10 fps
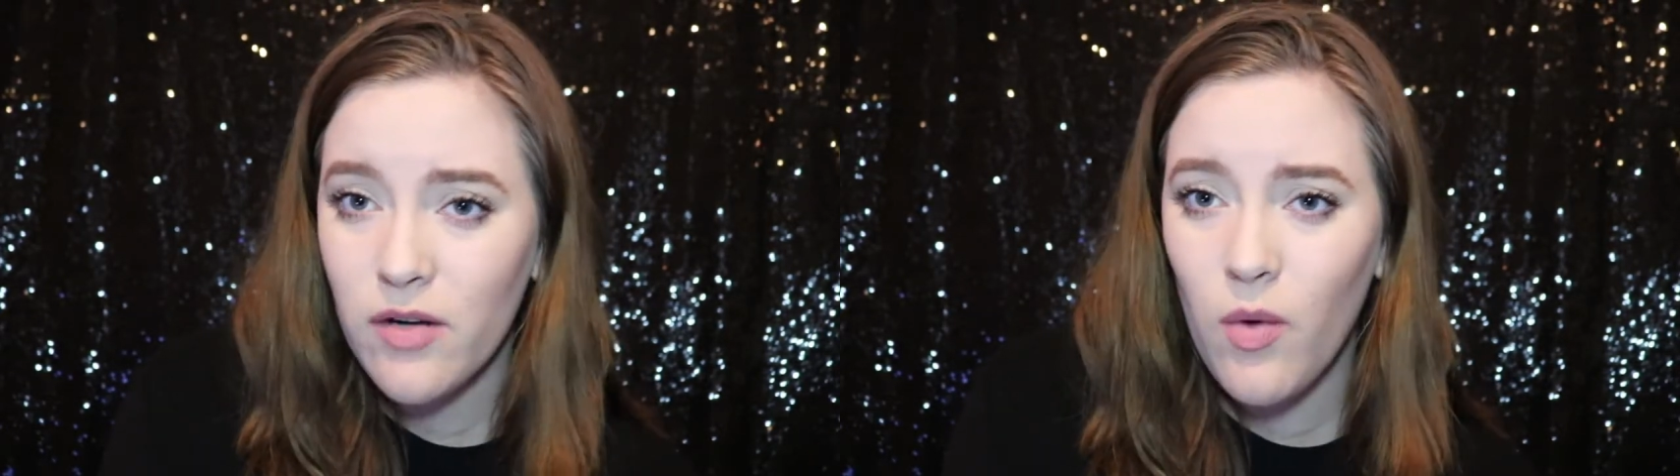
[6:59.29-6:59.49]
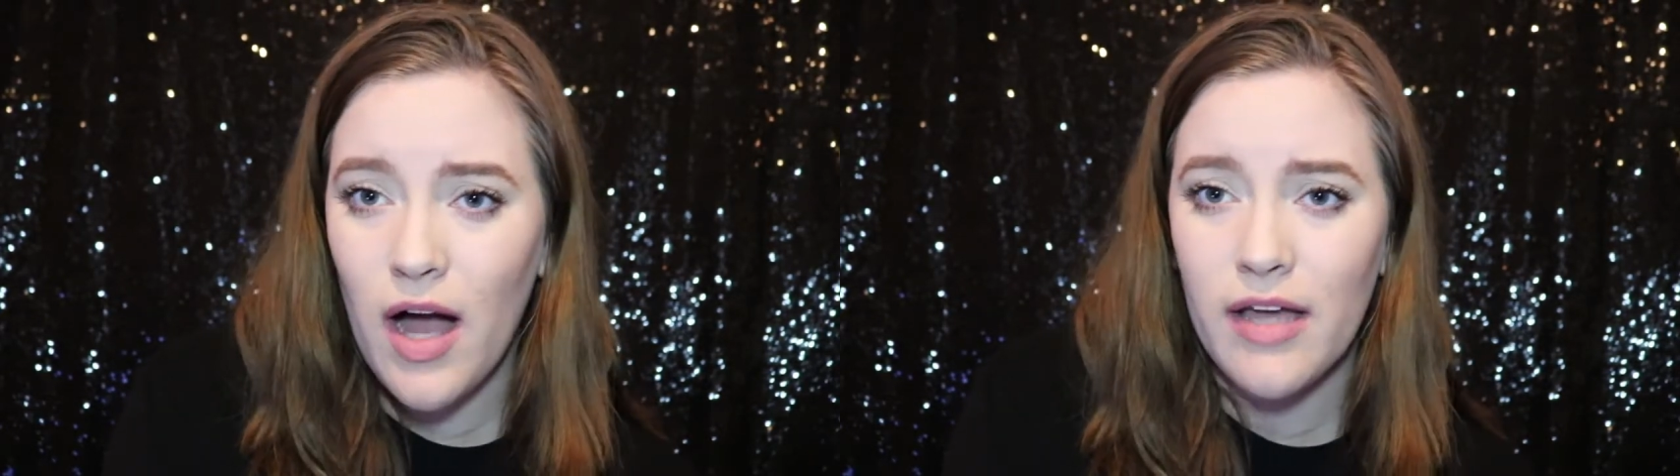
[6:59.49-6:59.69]

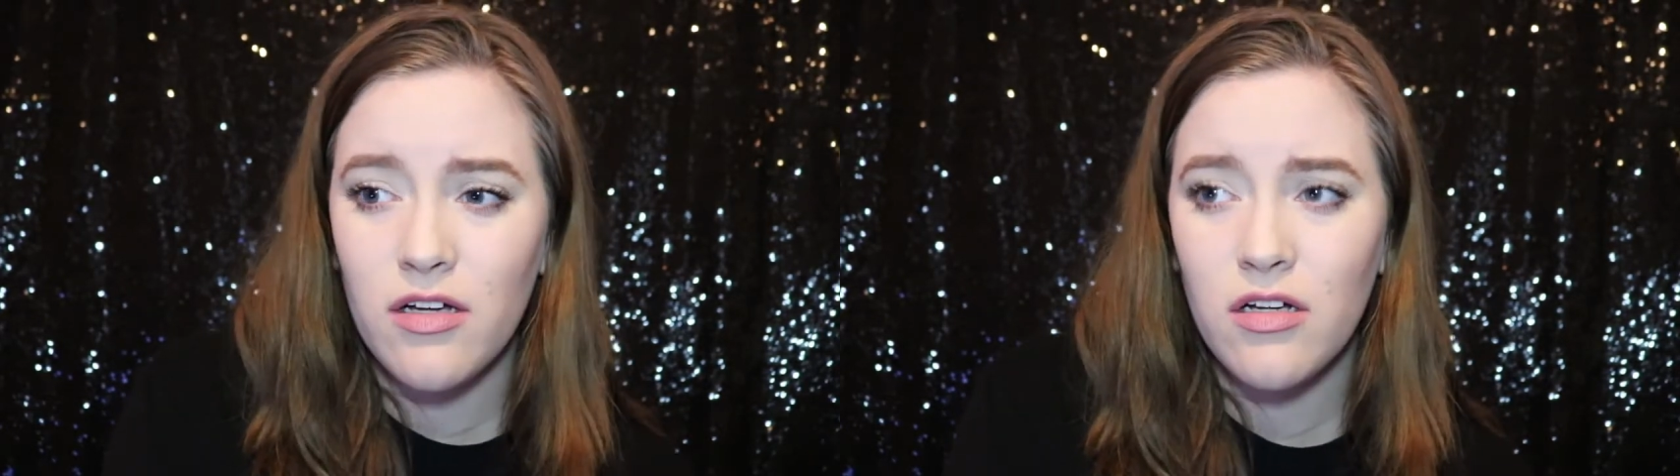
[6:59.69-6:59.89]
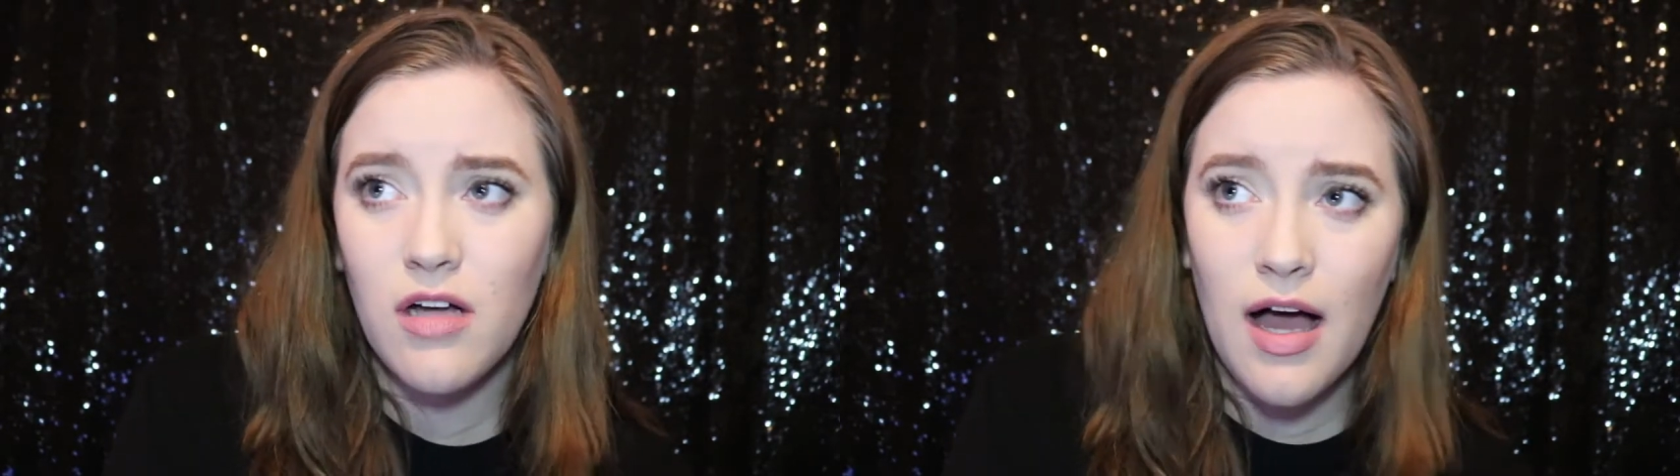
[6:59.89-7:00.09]
a
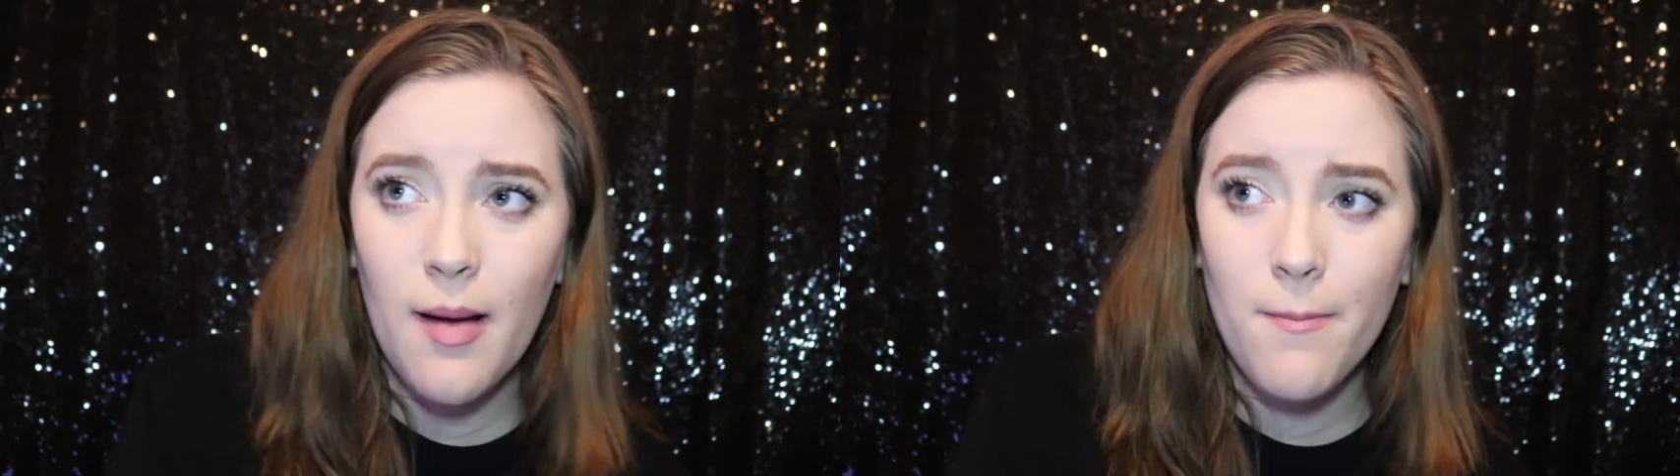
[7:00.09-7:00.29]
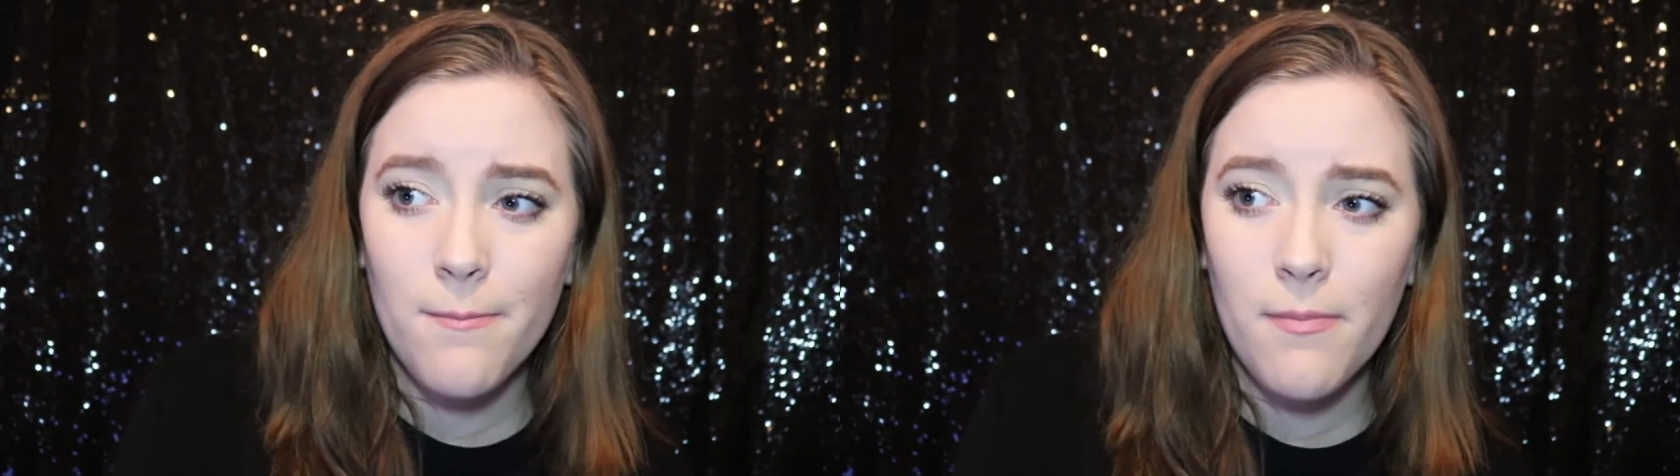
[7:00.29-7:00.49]
while.
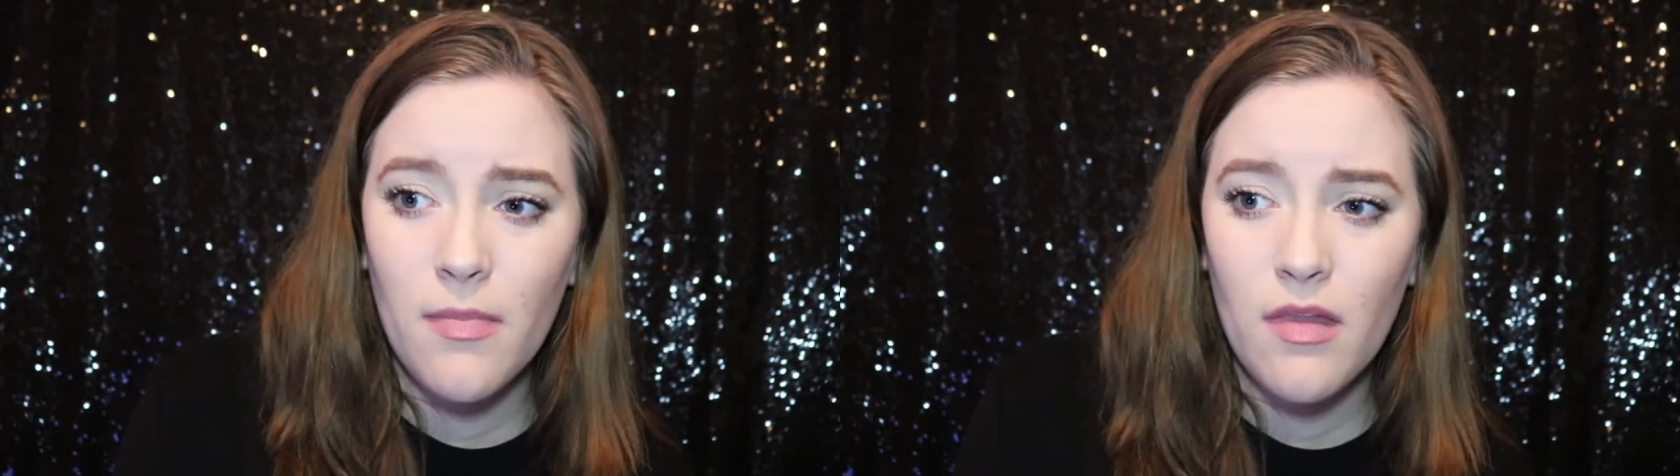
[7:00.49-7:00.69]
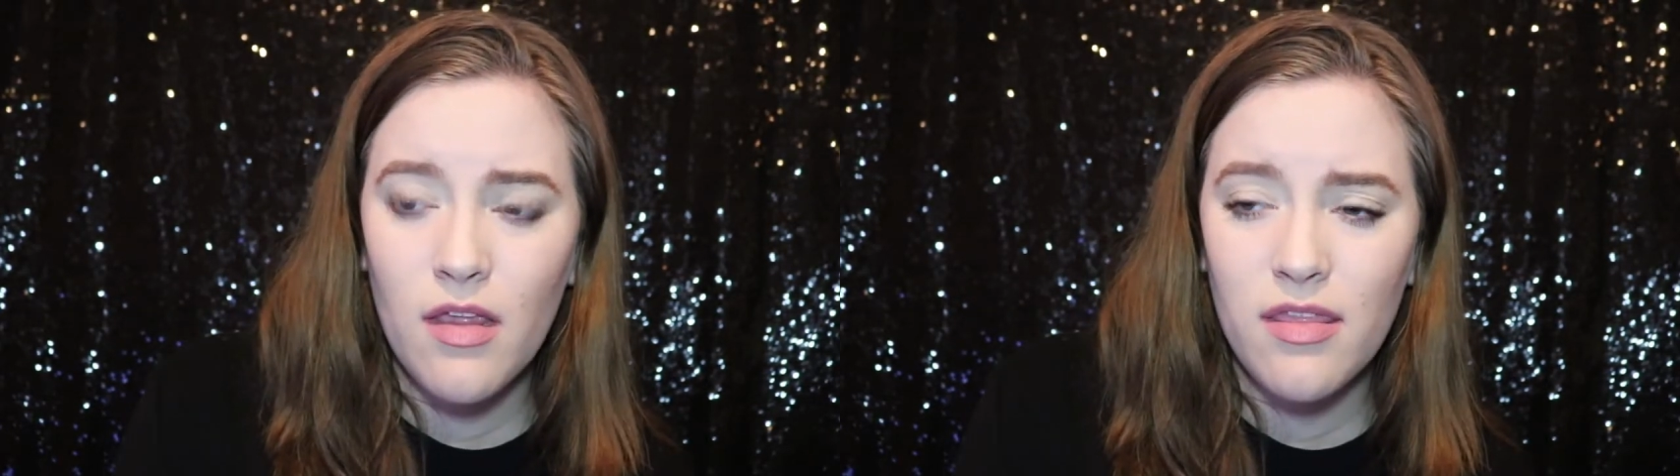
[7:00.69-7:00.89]

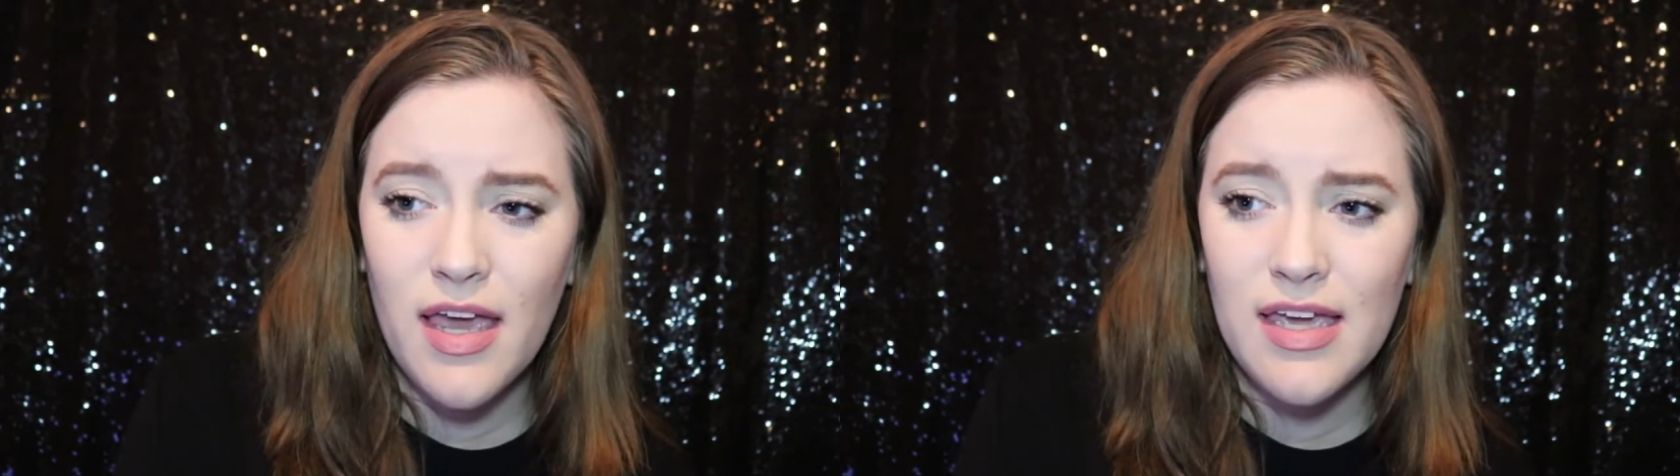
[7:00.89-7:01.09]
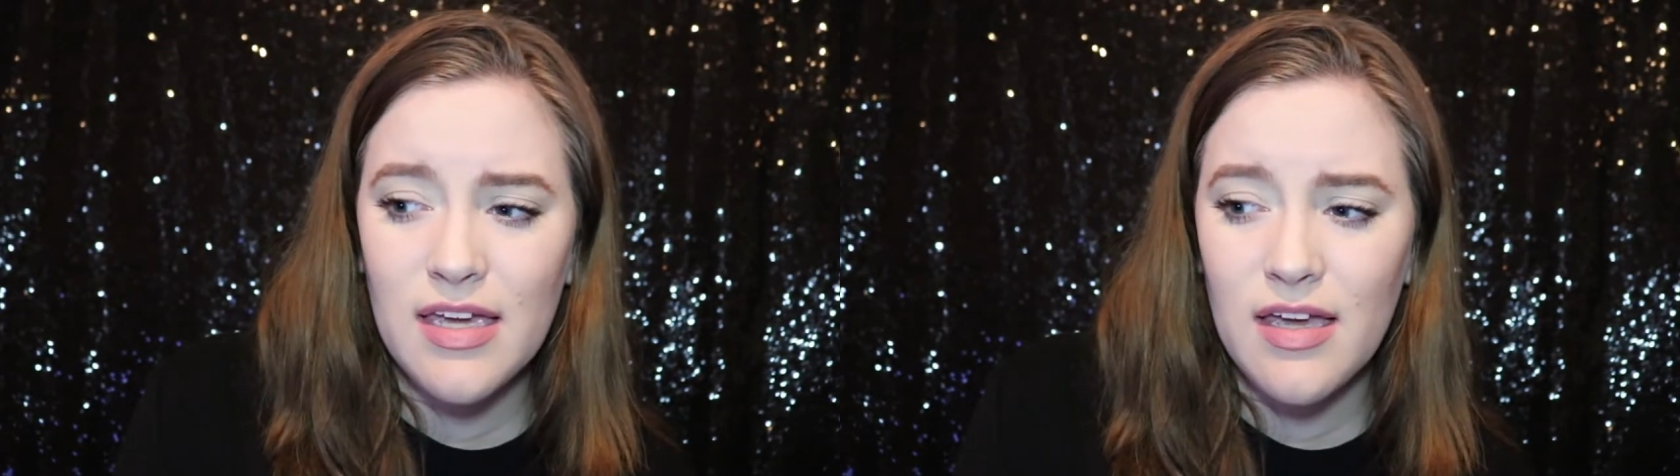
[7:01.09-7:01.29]
They